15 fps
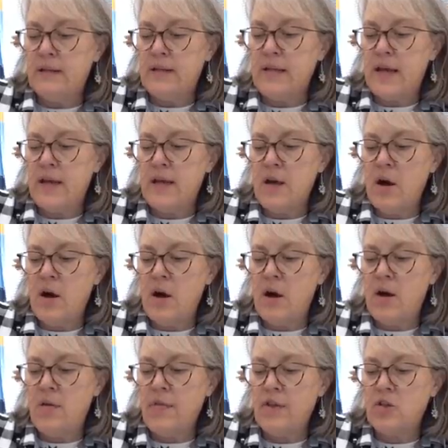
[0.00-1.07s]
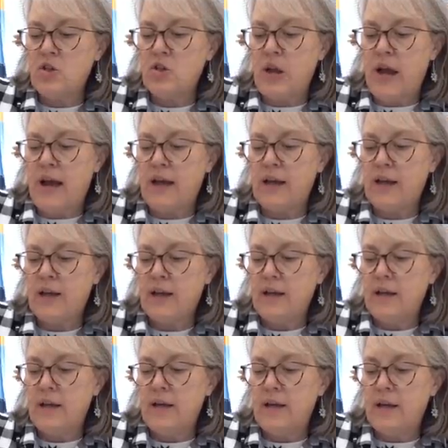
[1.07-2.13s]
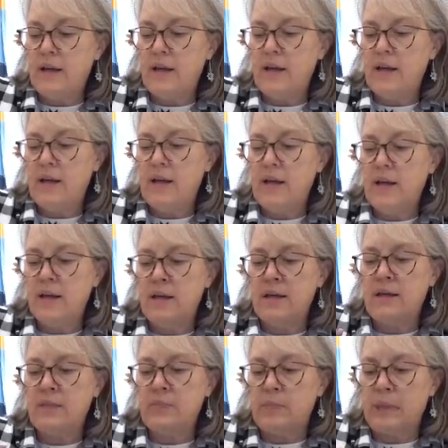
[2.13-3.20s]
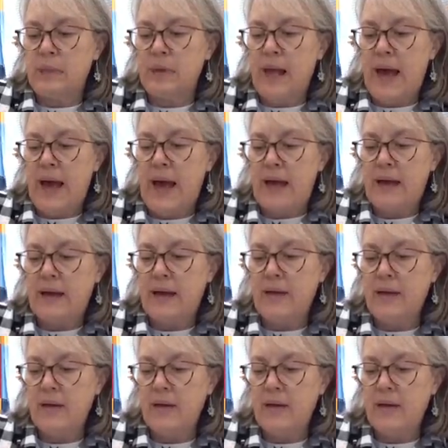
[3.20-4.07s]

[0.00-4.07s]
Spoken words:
Stay on the track. It is black.